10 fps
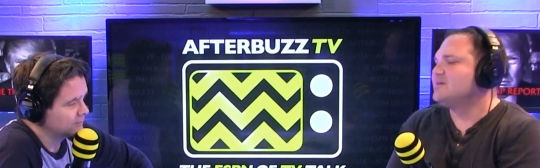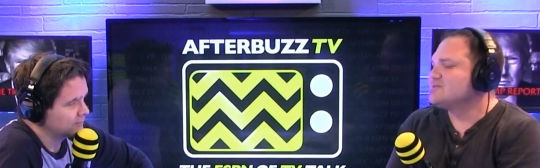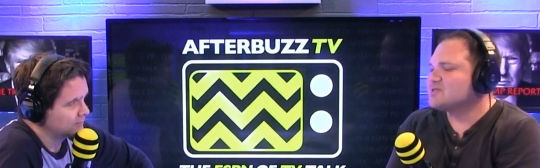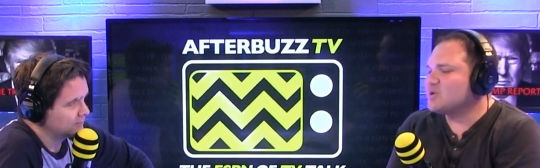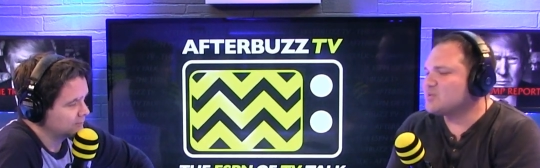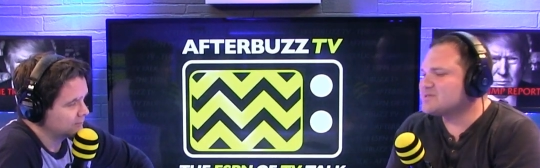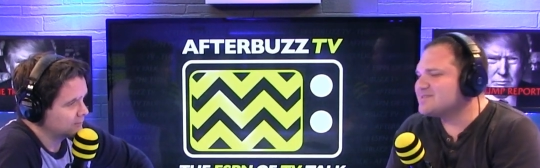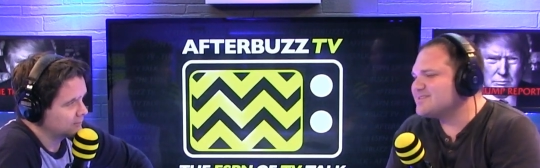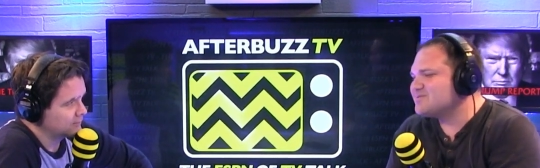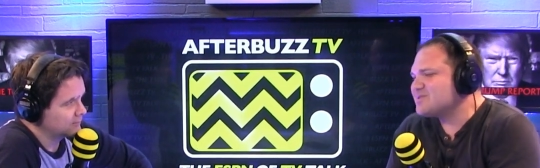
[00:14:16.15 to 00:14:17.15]
Speaker 1: So it was
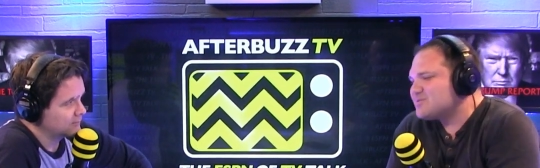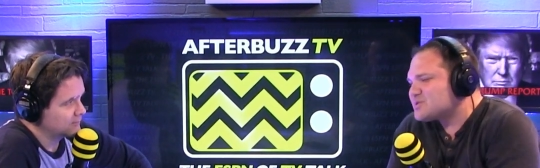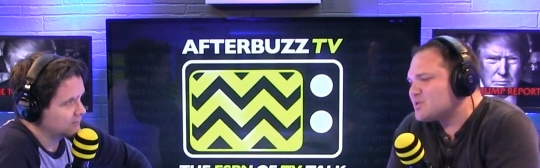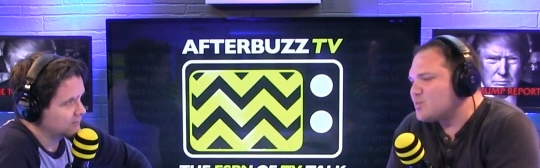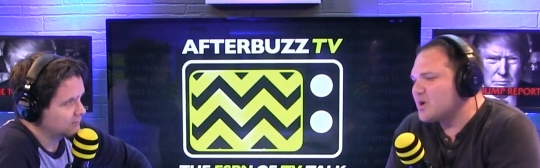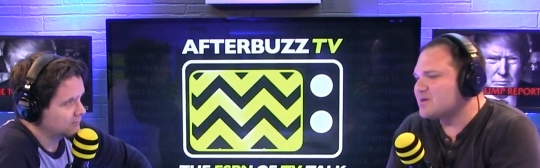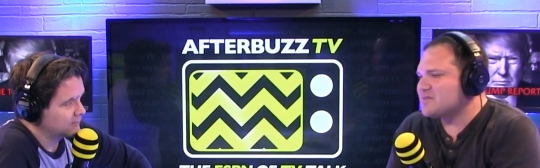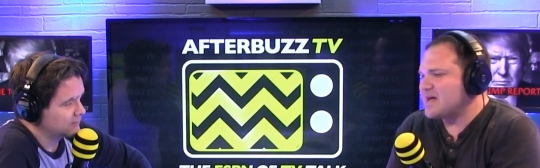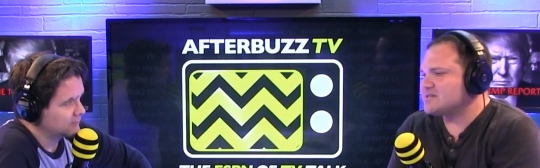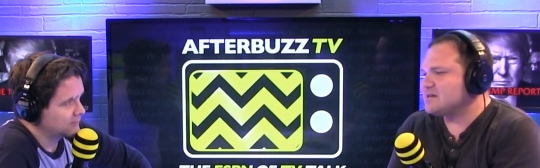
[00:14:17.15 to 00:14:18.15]
it, it was a little weird
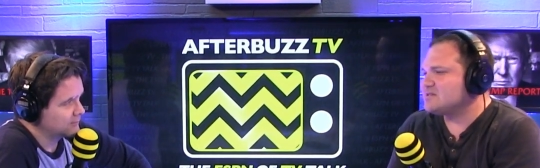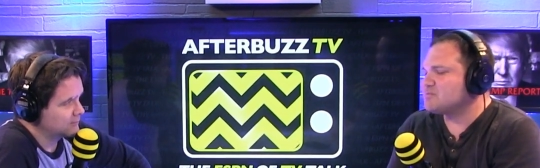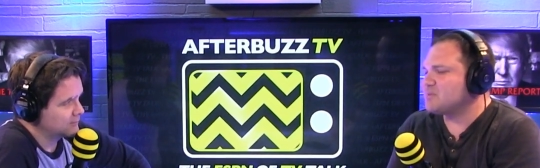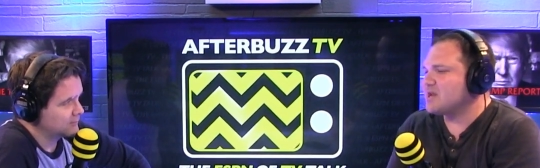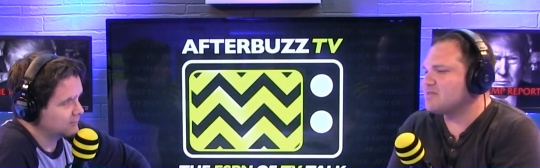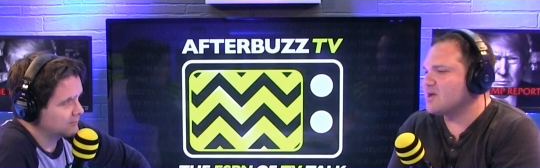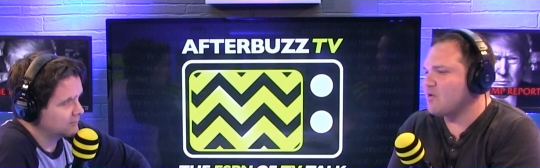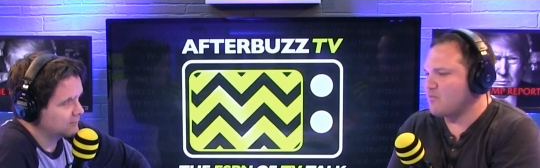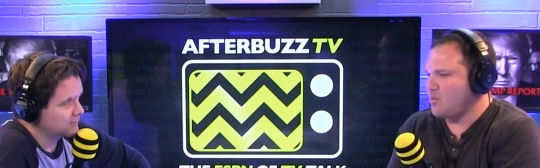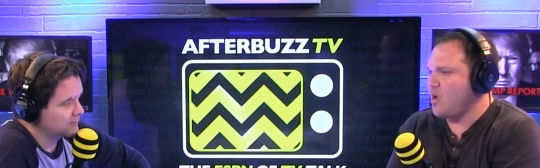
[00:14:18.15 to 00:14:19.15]
in that sense, but I think
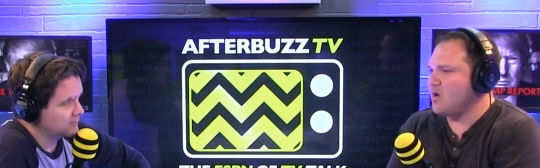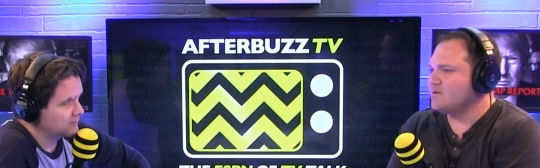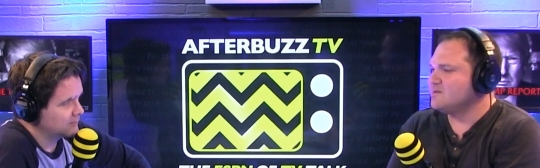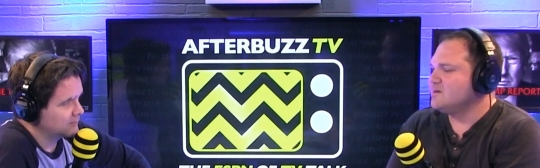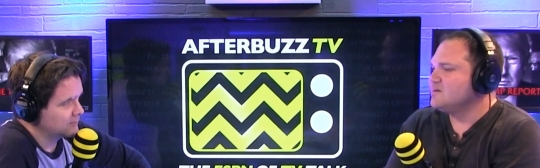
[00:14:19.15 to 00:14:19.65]
overall